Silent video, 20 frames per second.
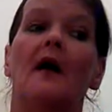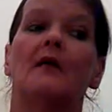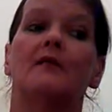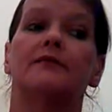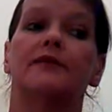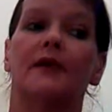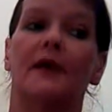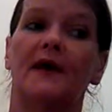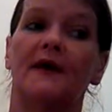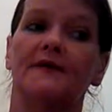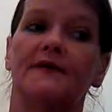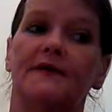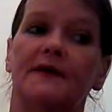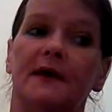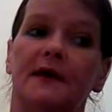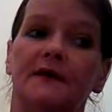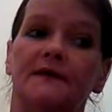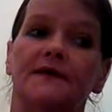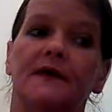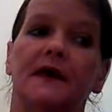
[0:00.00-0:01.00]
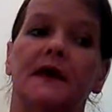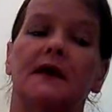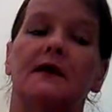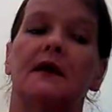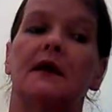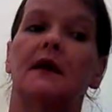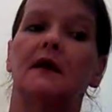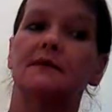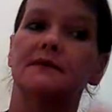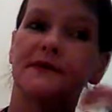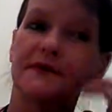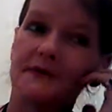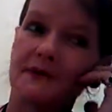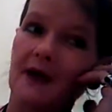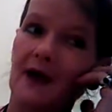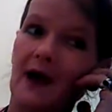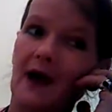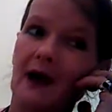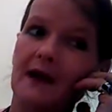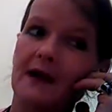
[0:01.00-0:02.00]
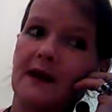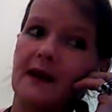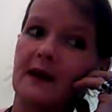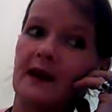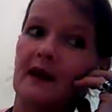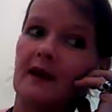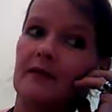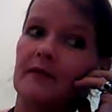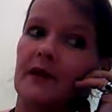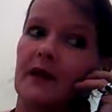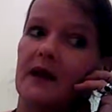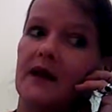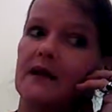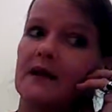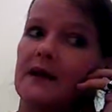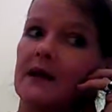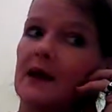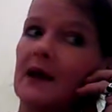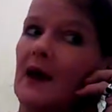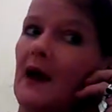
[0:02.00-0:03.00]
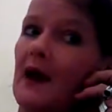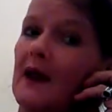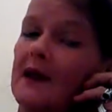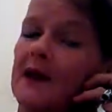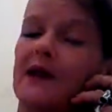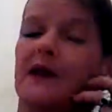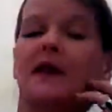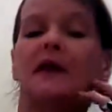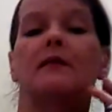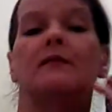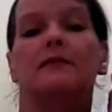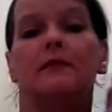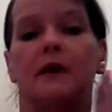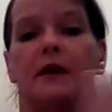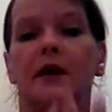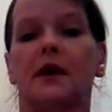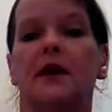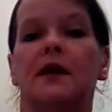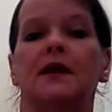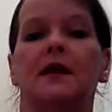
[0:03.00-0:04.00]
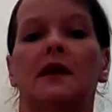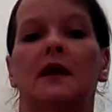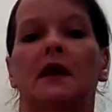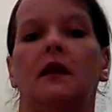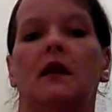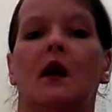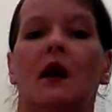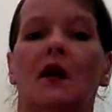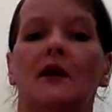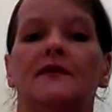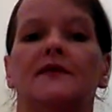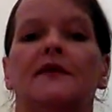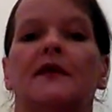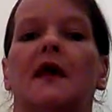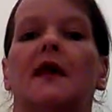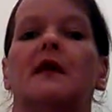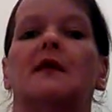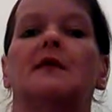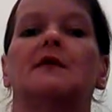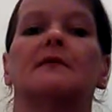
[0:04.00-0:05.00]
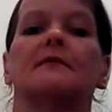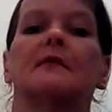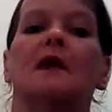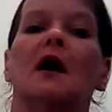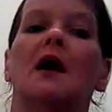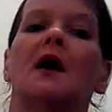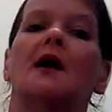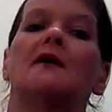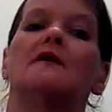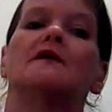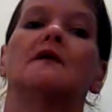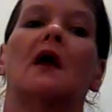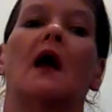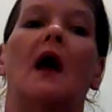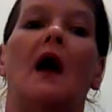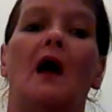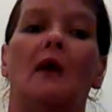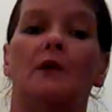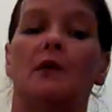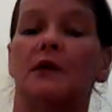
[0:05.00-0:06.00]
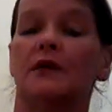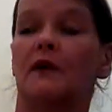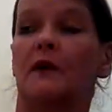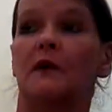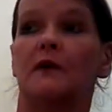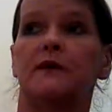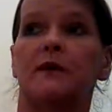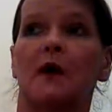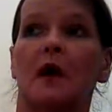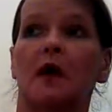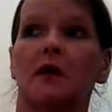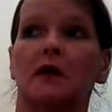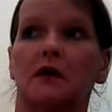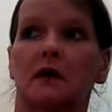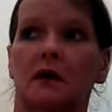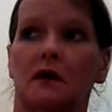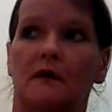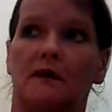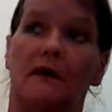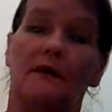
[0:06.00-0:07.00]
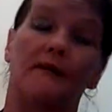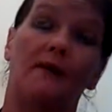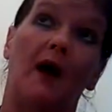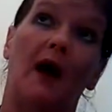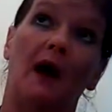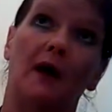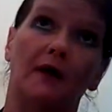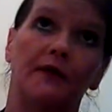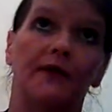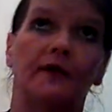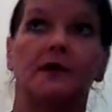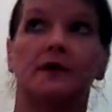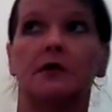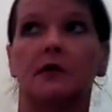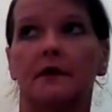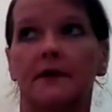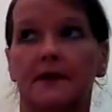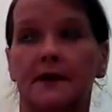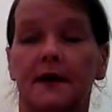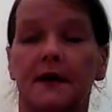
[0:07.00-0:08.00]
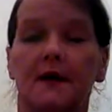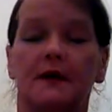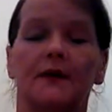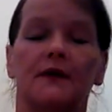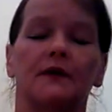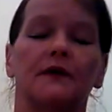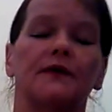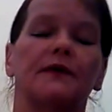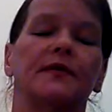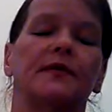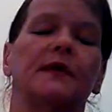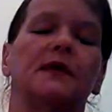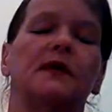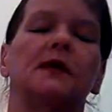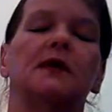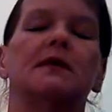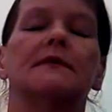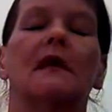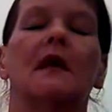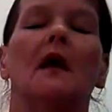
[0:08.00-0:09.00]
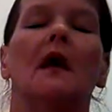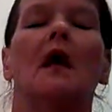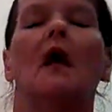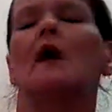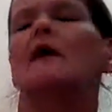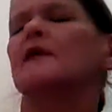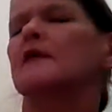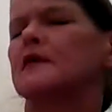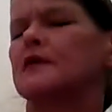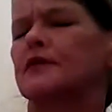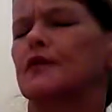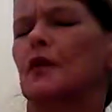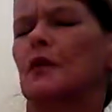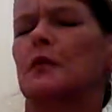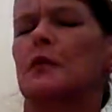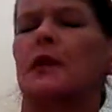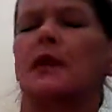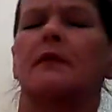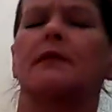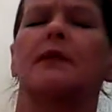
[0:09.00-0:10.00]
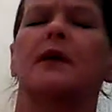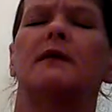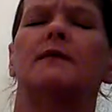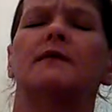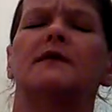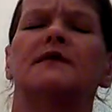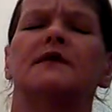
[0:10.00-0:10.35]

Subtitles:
placing his hands kind of near me to kind of keep me to not say as much. I wasn't vulgar or volatile or any of those things that so many people